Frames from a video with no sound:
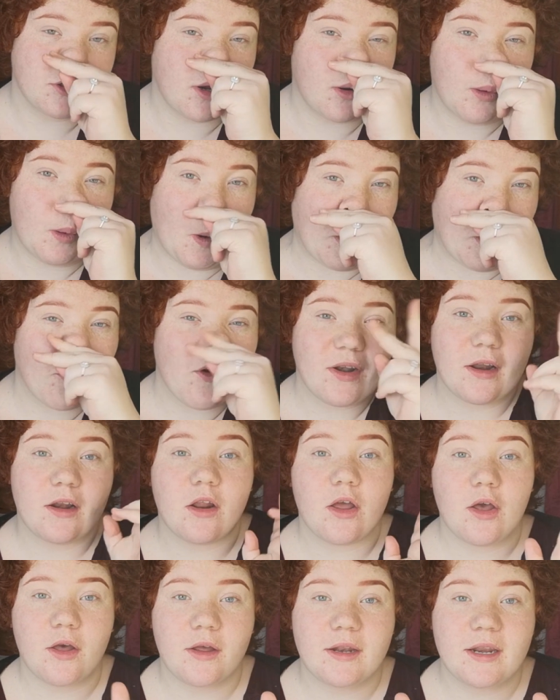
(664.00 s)
So granddad
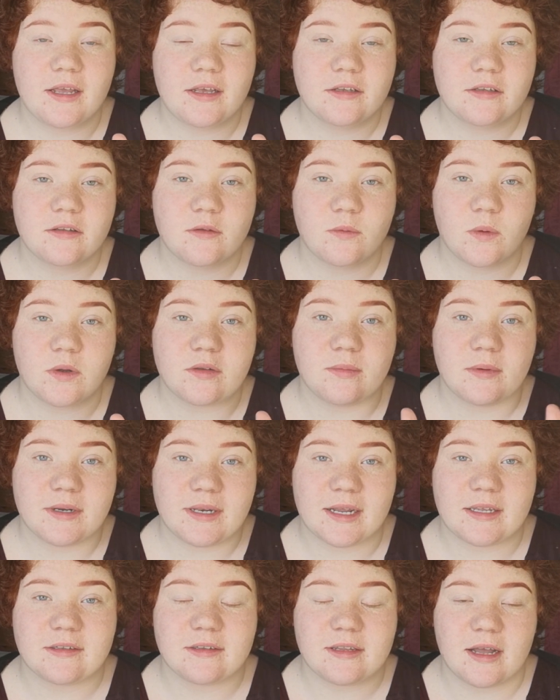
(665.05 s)
Ernest was my
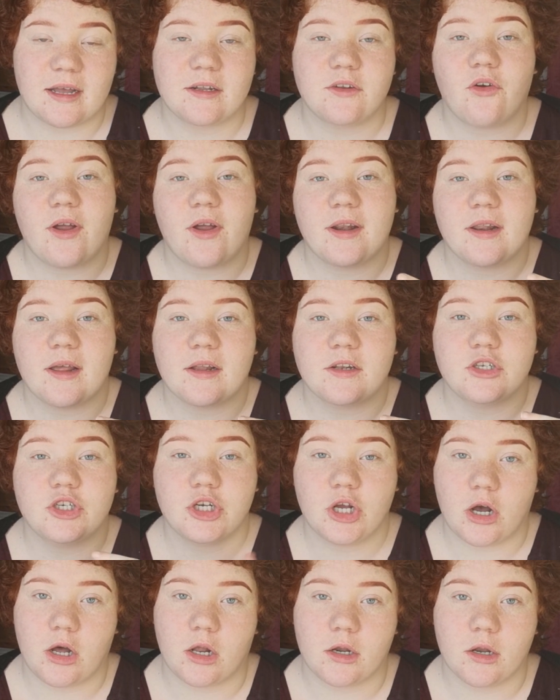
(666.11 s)
dad's dad, granddad
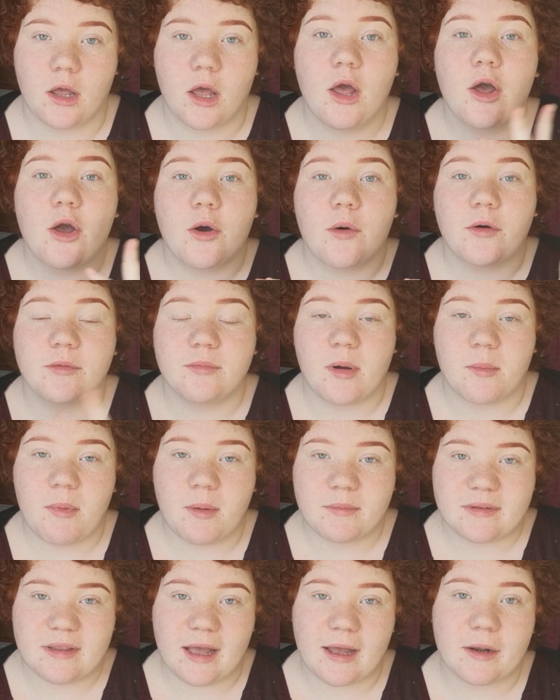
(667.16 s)
John was my
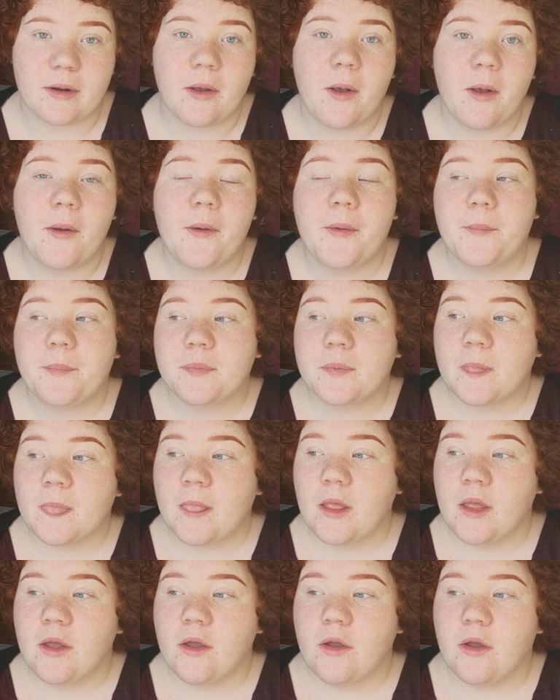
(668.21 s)
mum's dad.
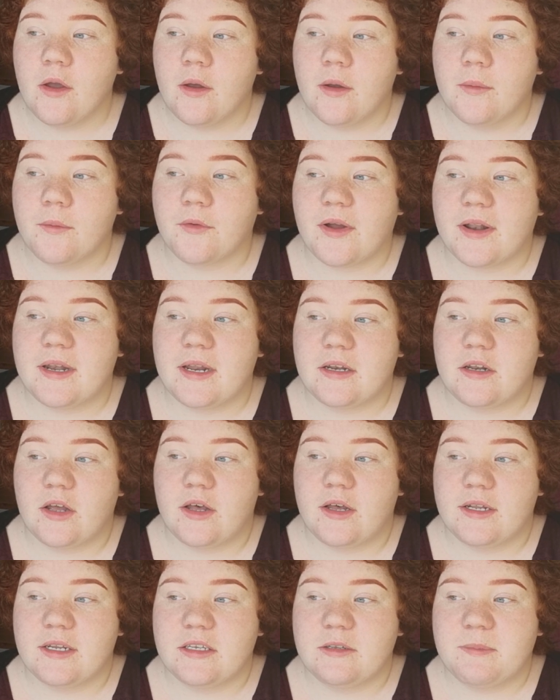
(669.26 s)
Granddad
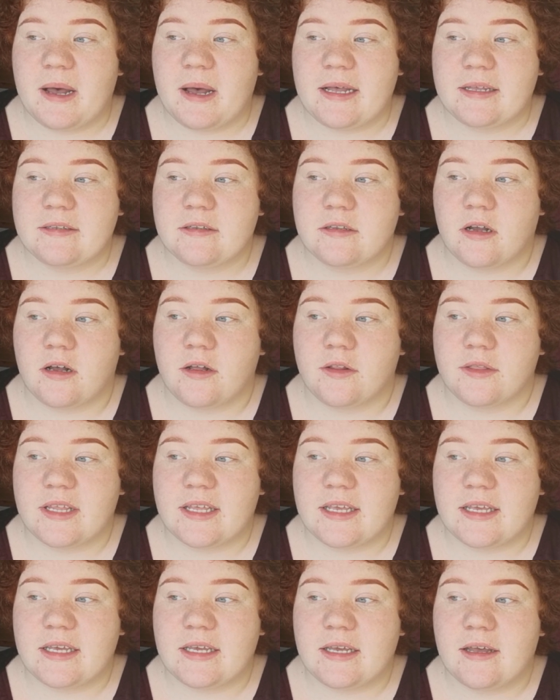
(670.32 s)
Ernest passed on
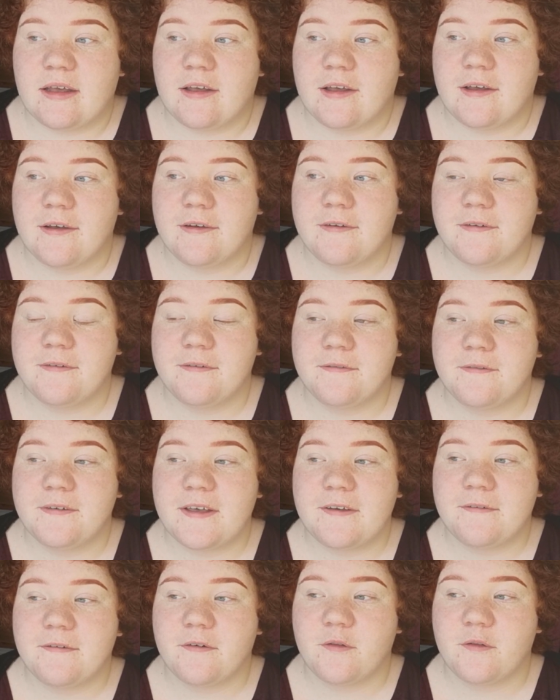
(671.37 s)
the
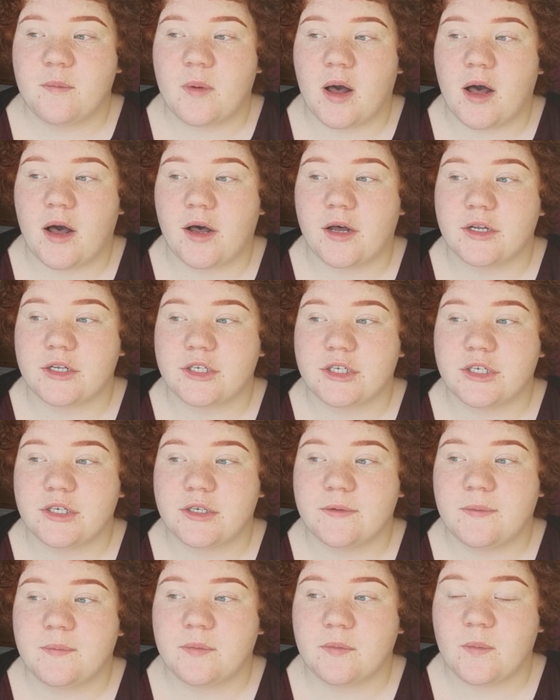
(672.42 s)
5th of
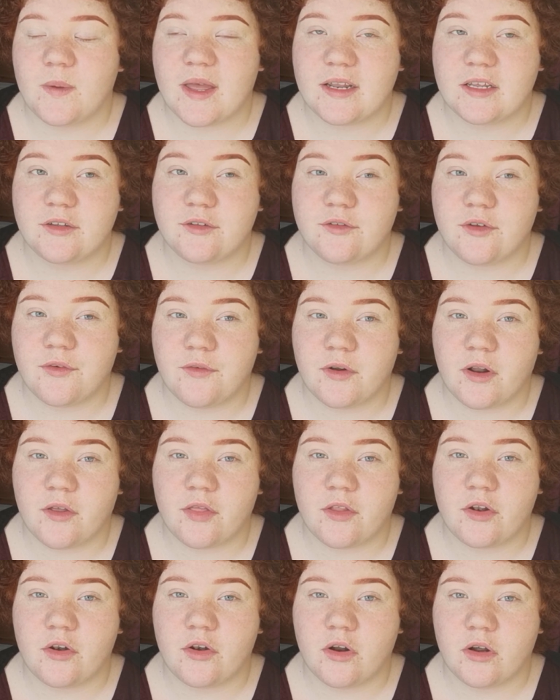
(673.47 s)
March. We had his funeral on
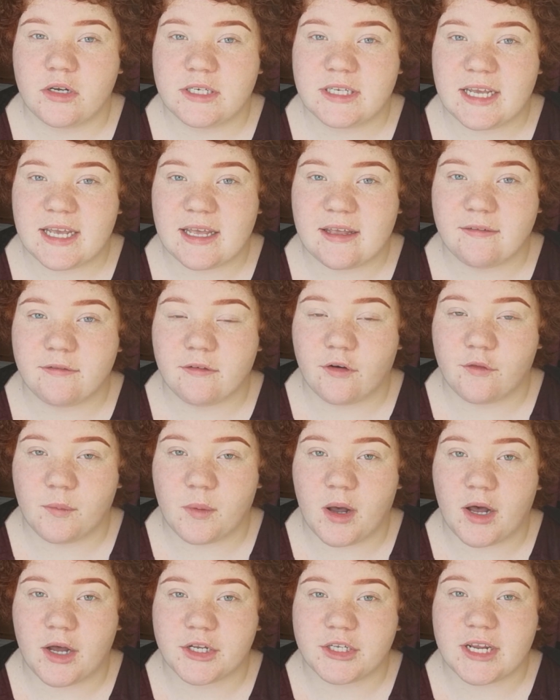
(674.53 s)
the 19th of
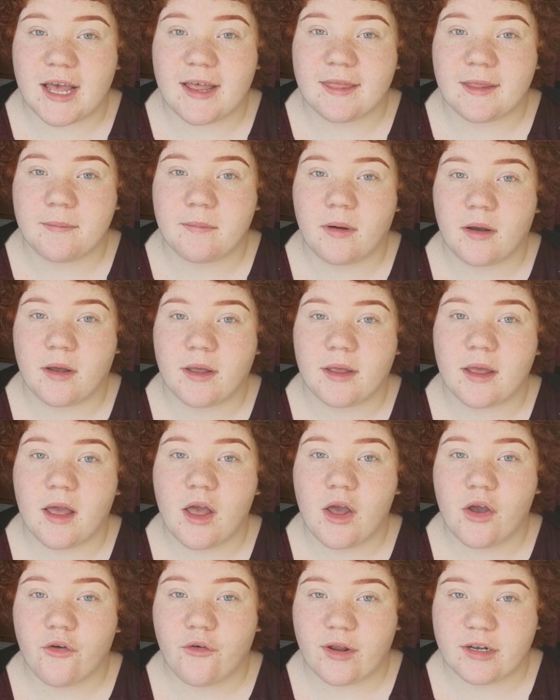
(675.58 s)
March, and then my
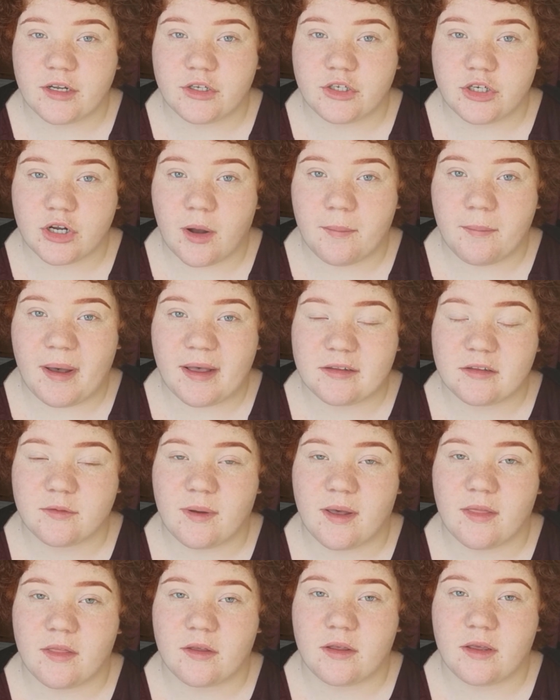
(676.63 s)
granddad John passed
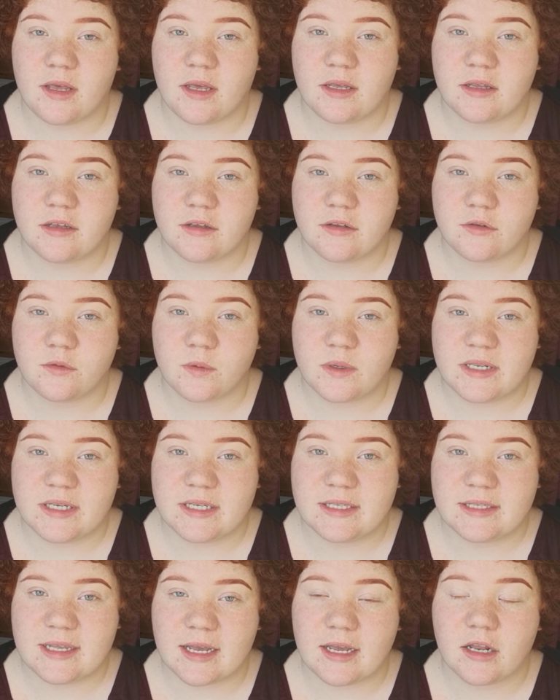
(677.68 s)
away on the
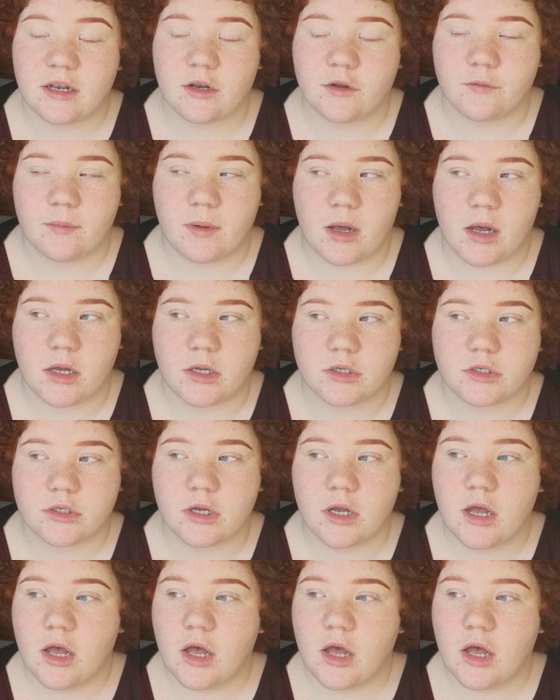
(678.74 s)
22nd of March.